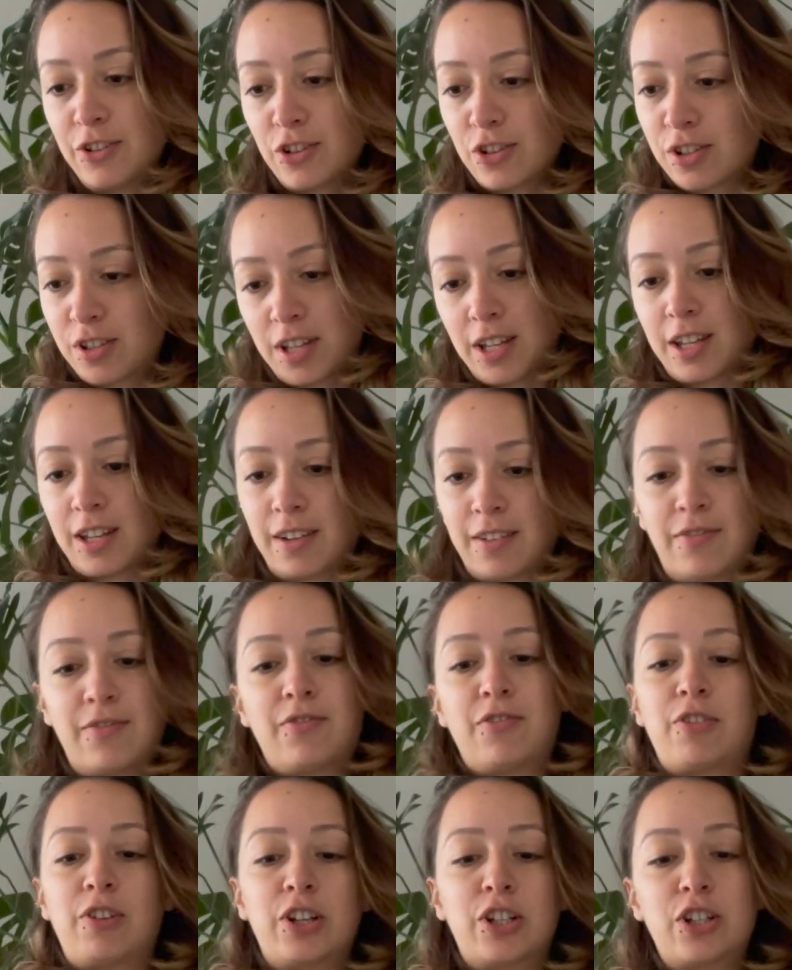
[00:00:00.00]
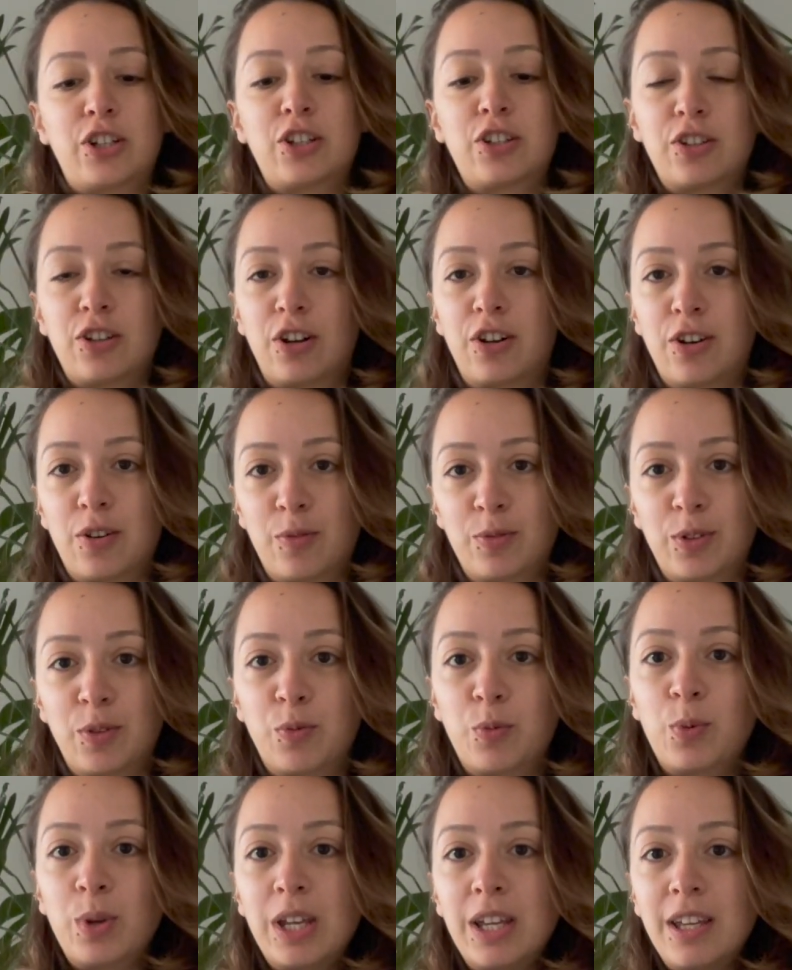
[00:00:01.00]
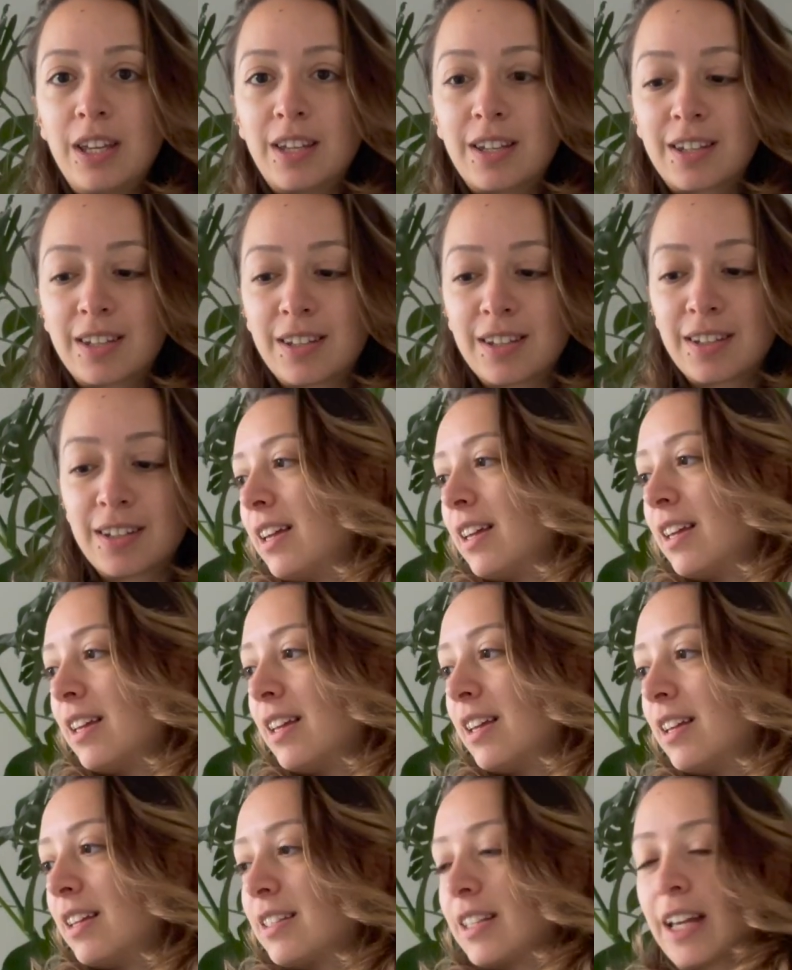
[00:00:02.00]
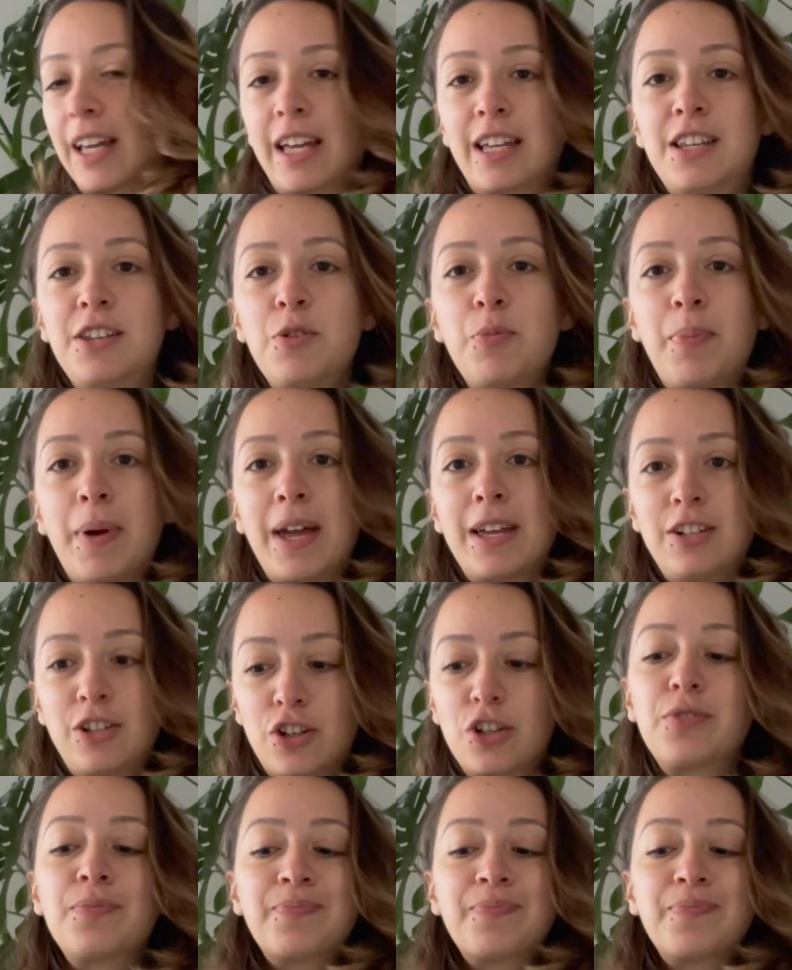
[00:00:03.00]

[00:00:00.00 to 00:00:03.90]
just like a fresh start of the week. It's like a new page.